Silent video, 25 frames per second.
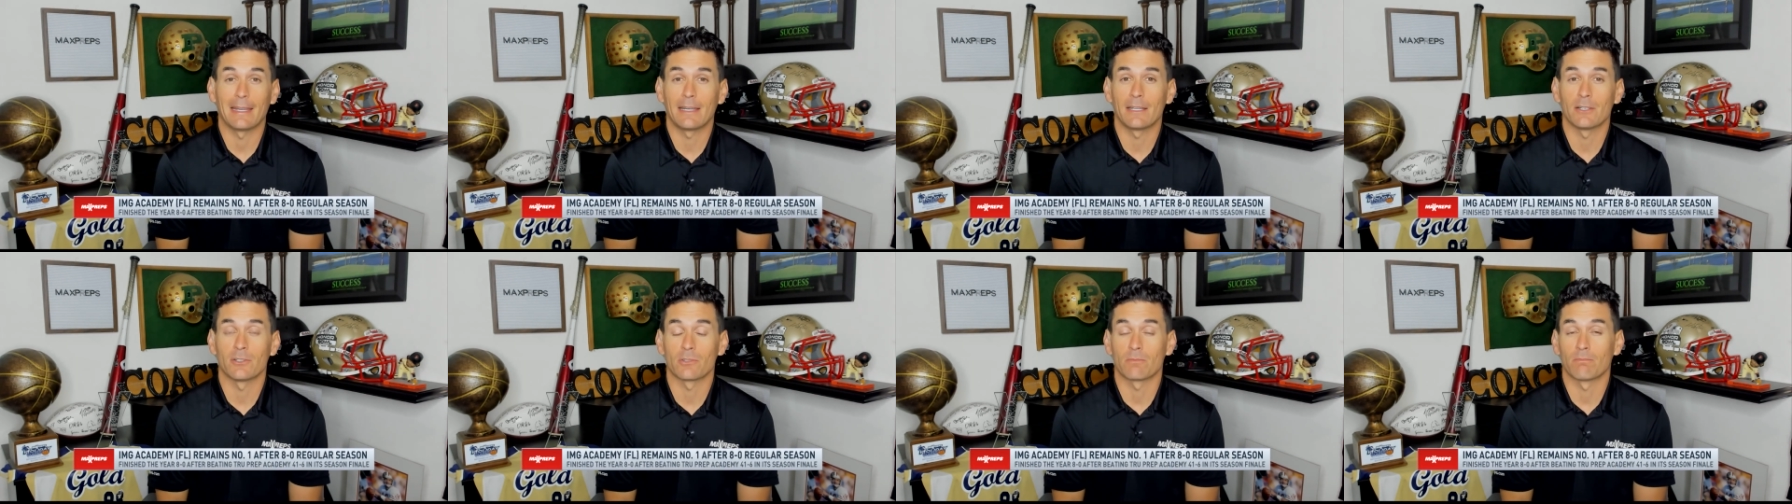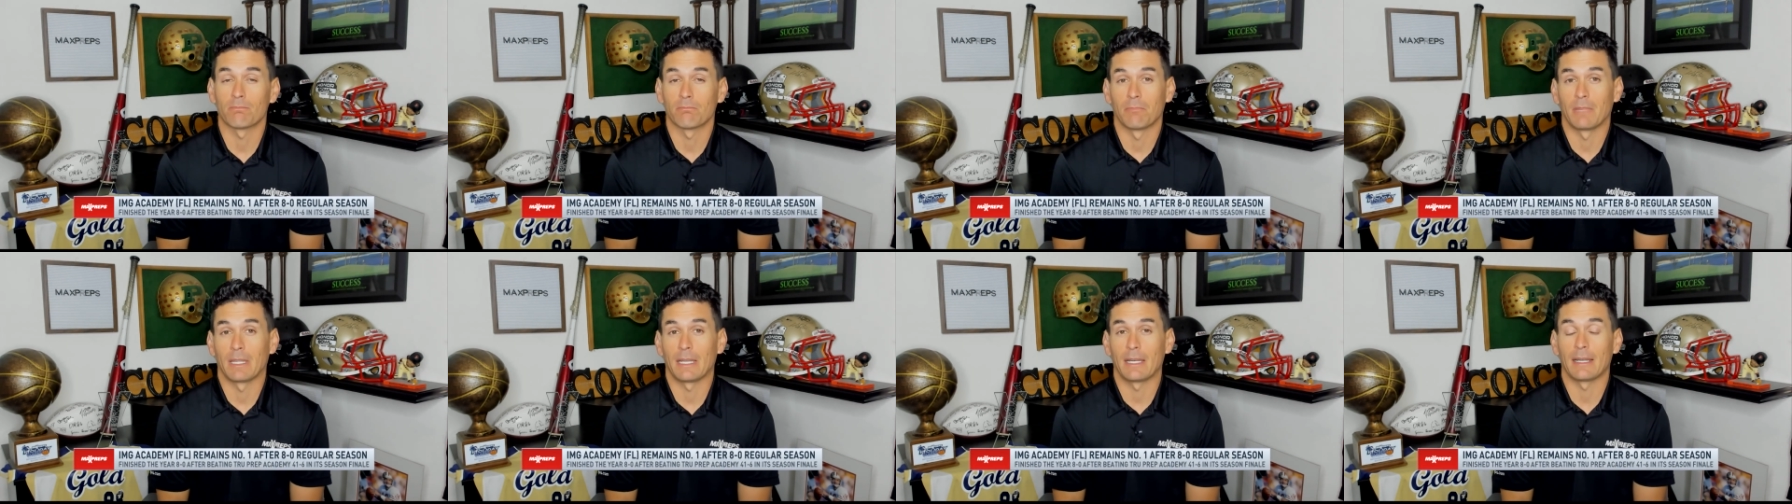They
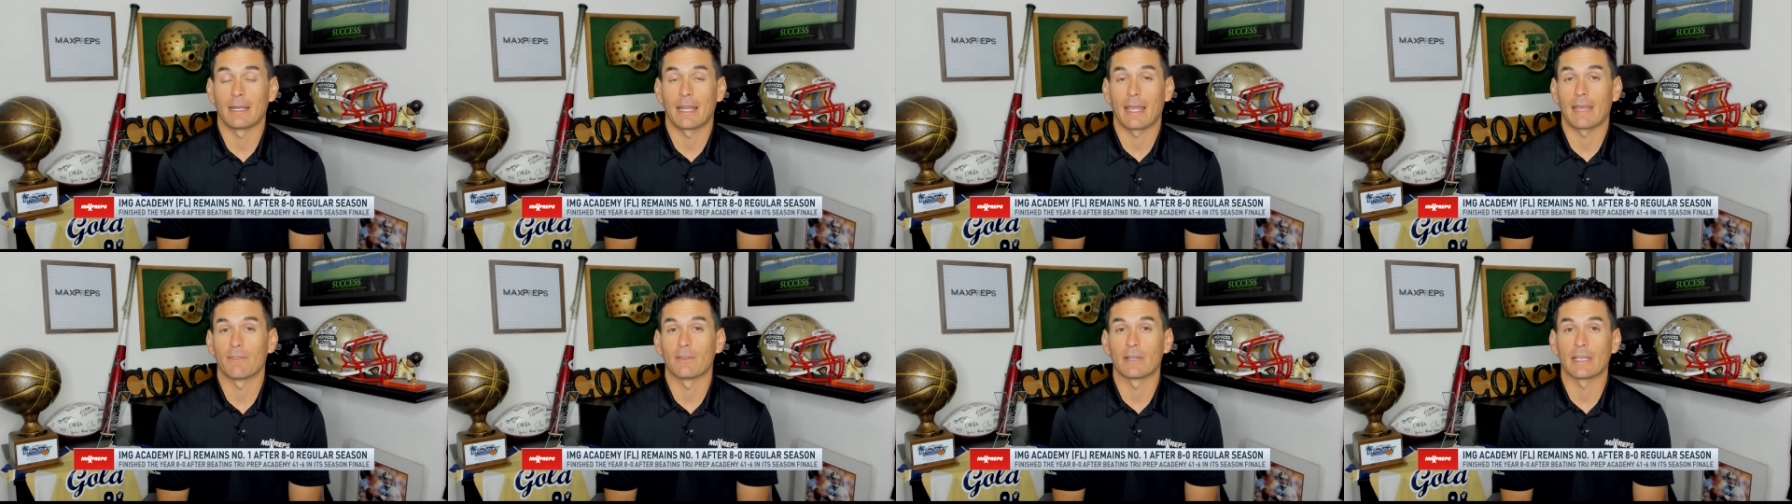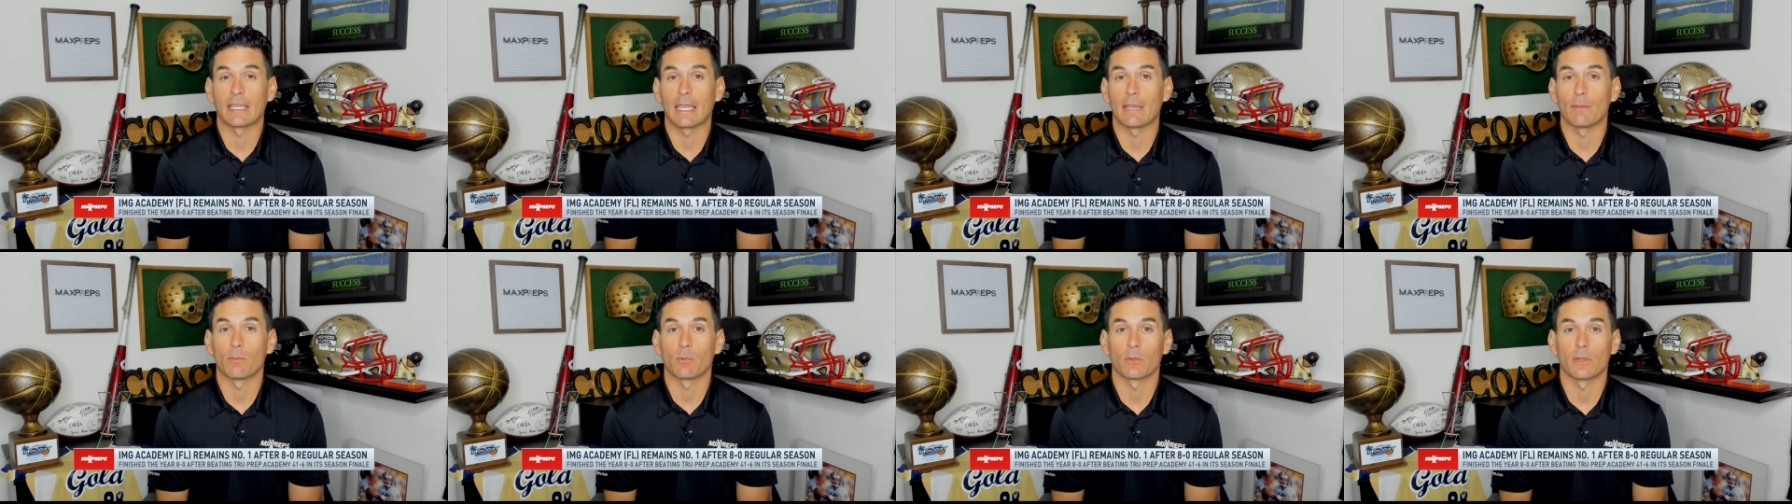didn't they didn't have
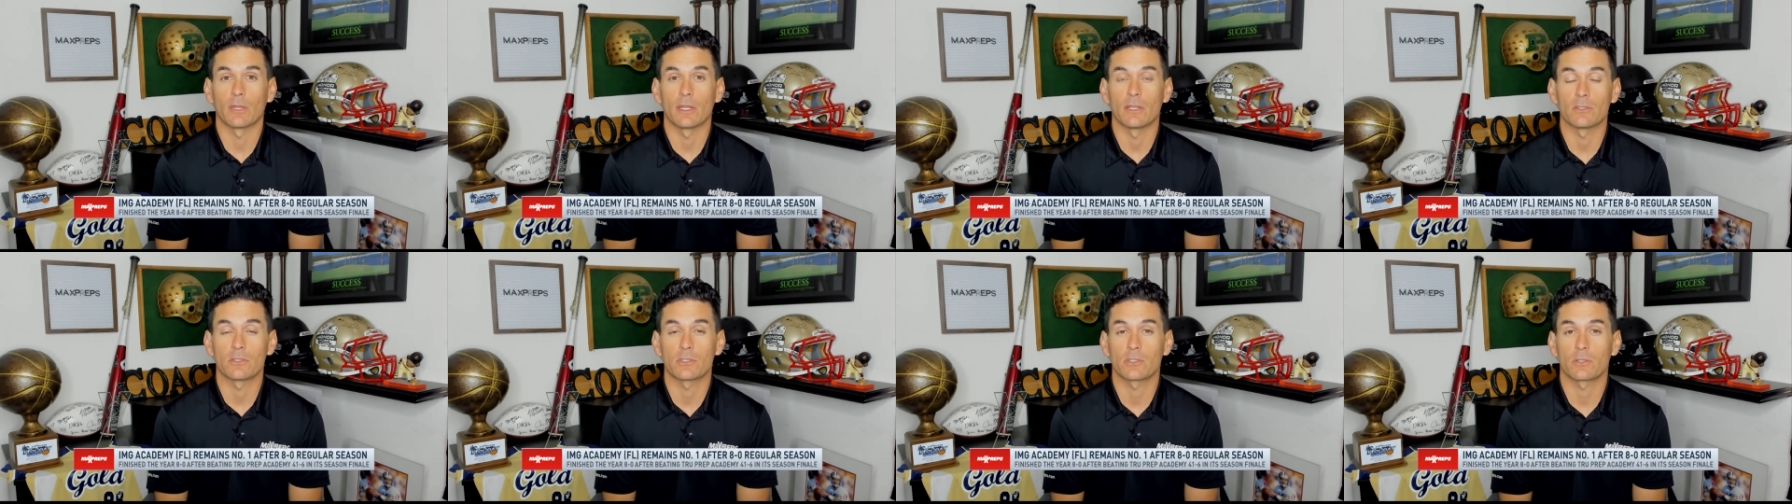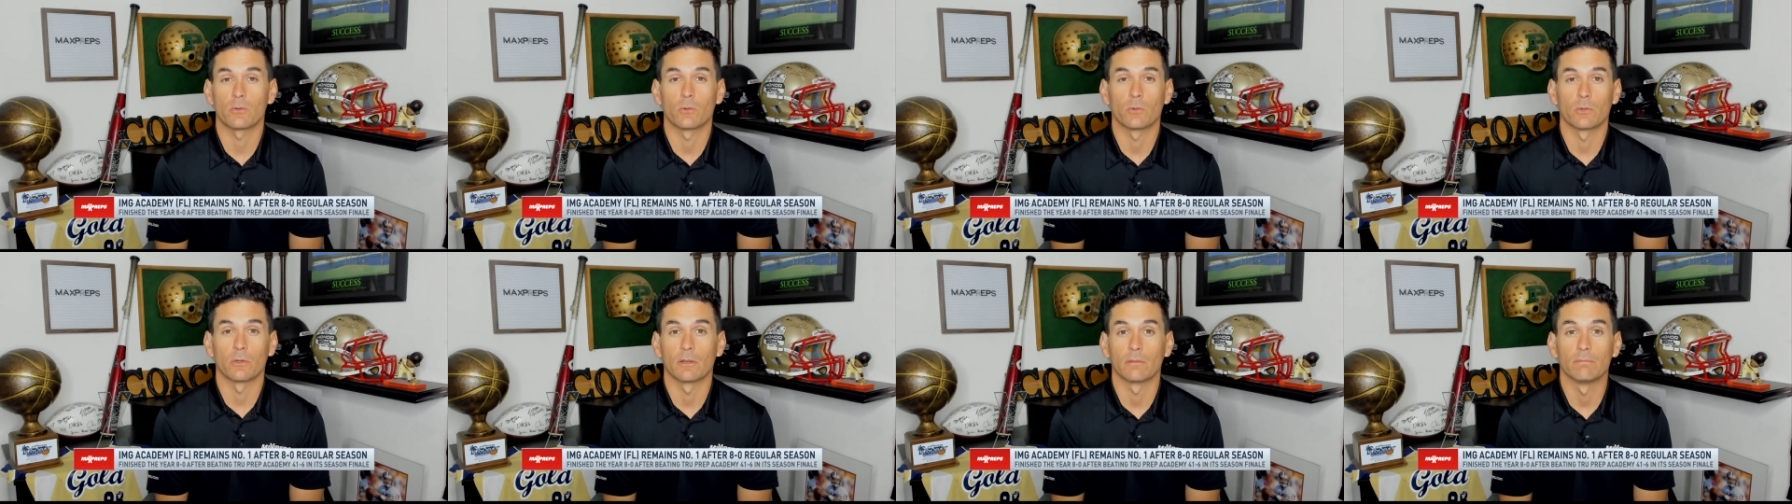a game where they
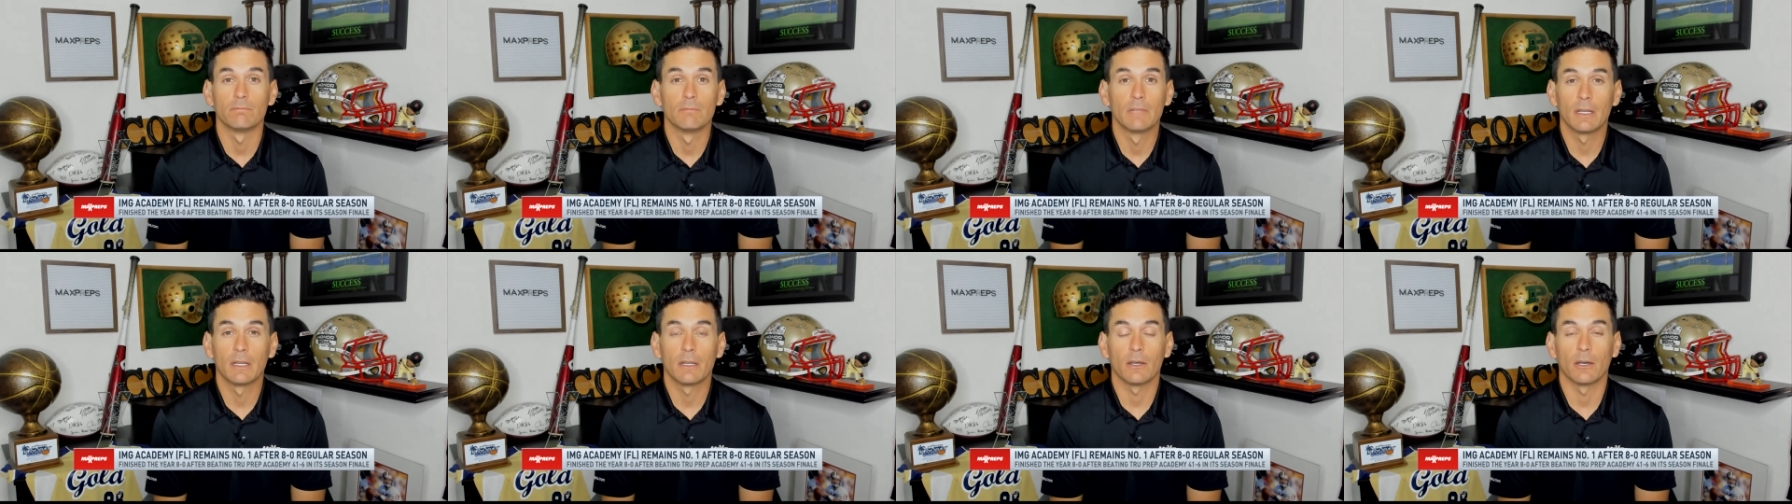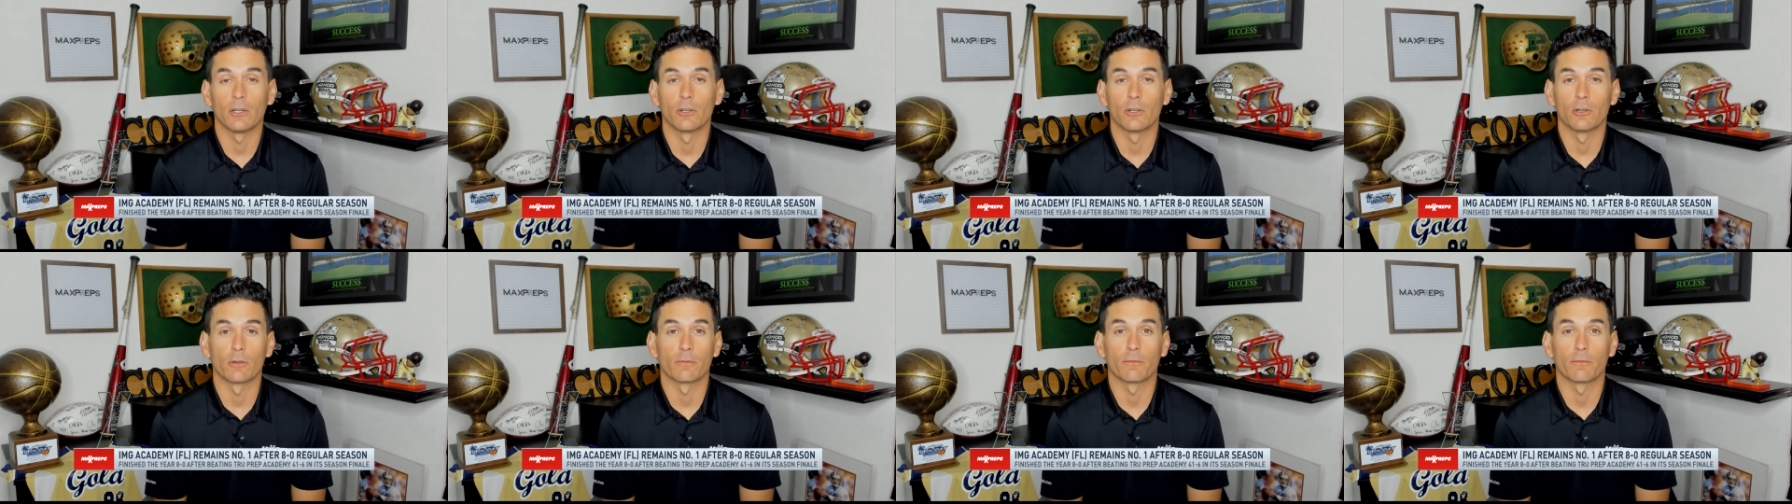scored
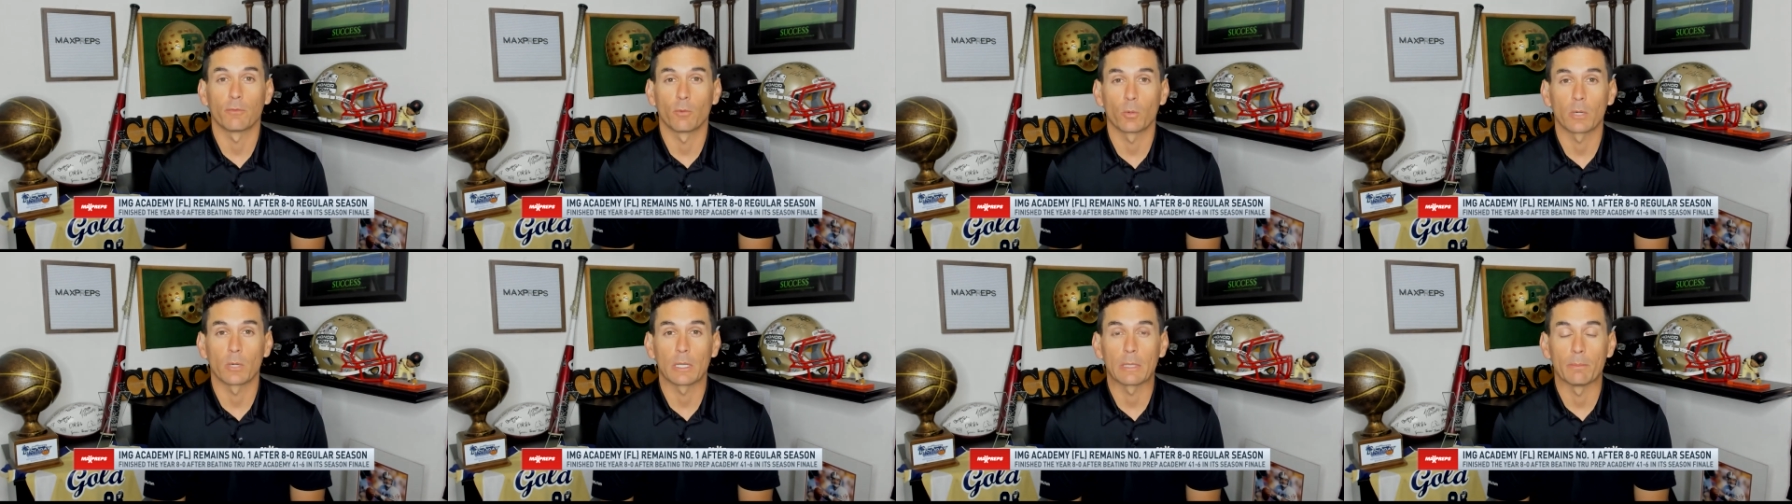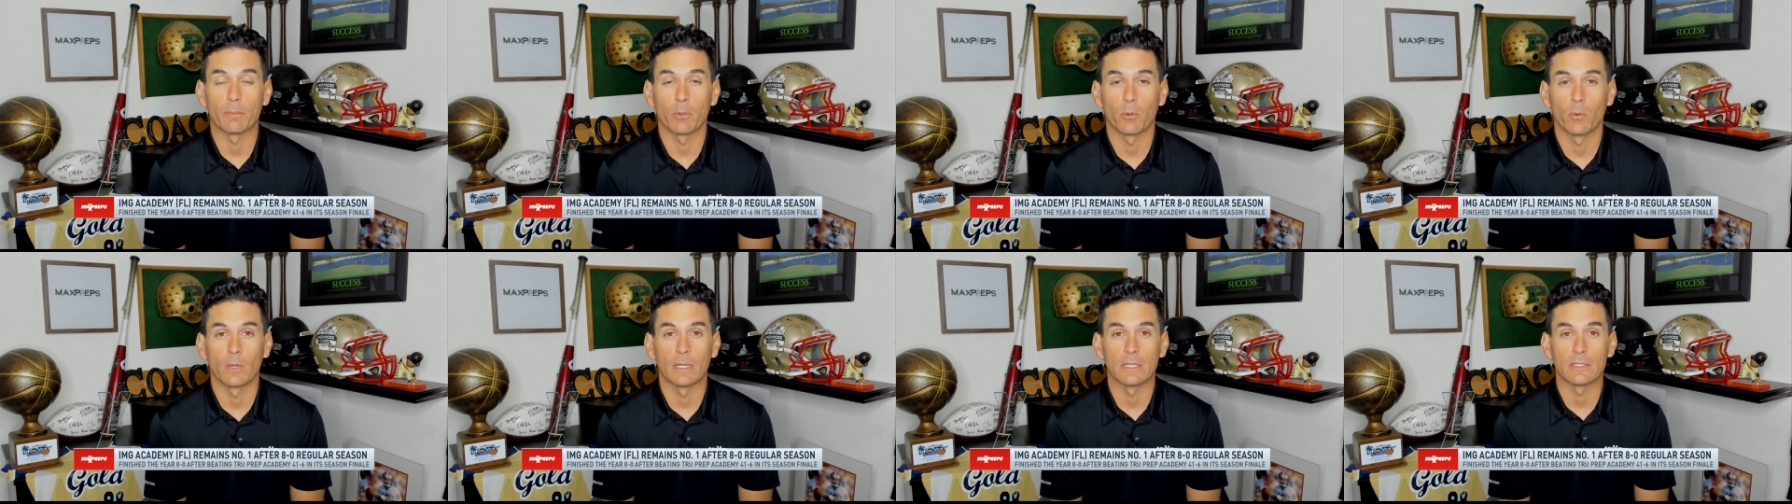under
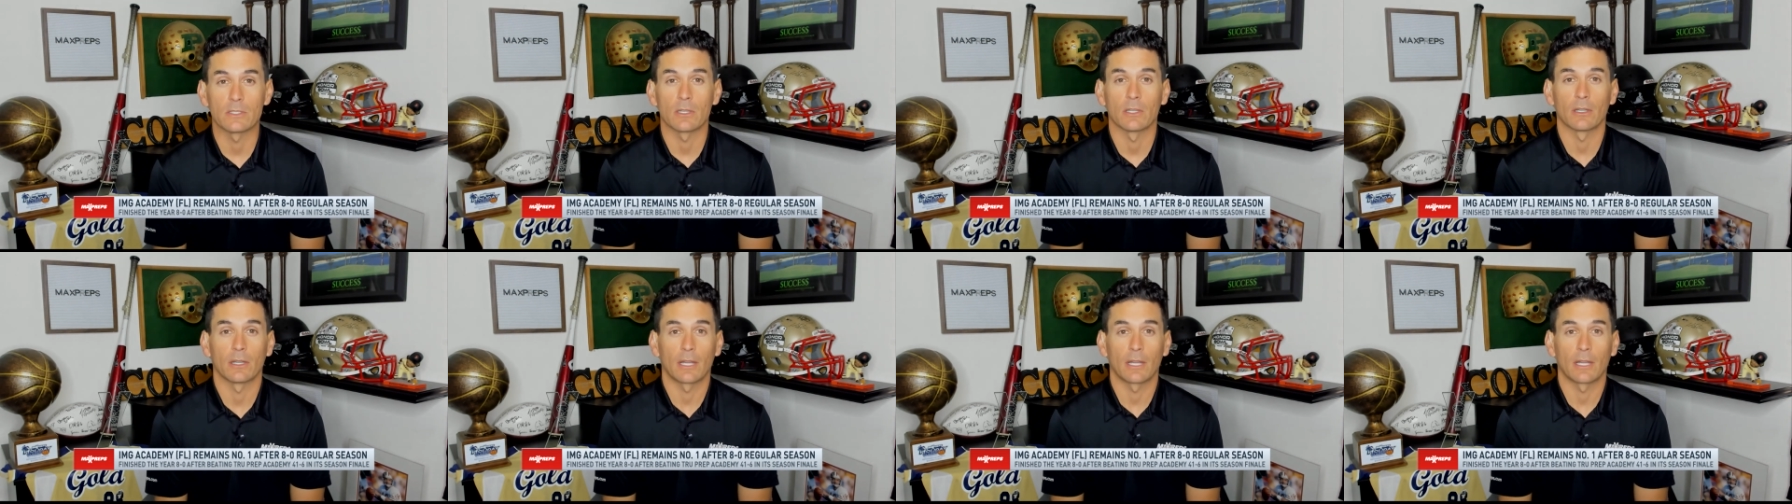forty points.